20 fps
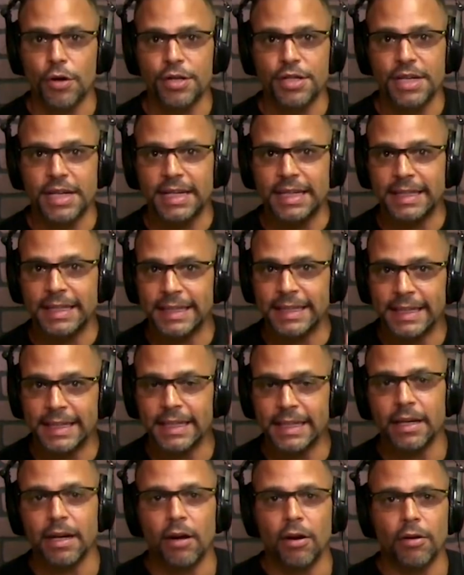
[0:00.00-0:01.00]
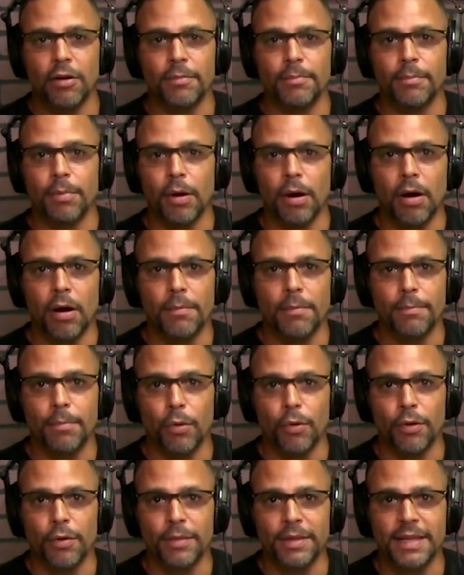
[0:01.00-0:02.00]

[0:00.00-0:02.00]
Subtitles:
George Lee, on